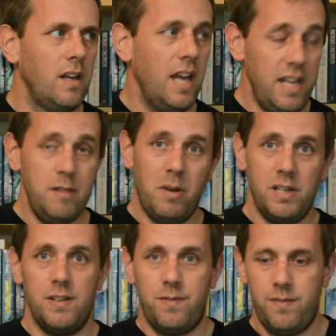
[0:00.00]
in my
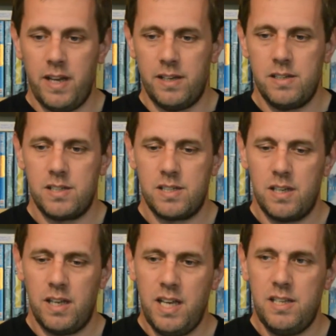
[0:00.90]
defense,
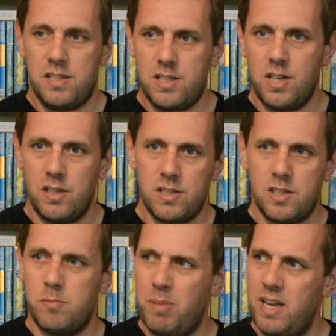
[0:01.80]
he'd just
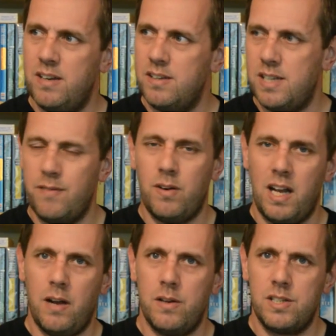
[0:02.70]
spent several
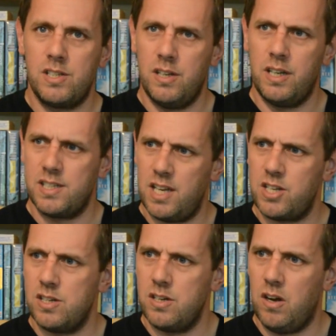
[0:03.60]
hours doing a
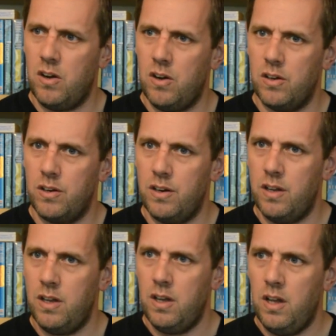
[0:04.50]
session on
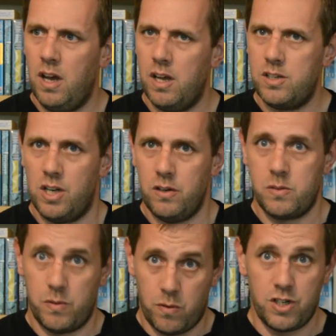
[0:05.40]

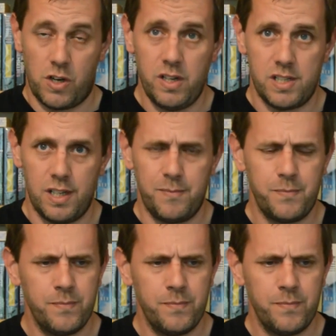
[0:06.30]
chokes with Roger Gracie.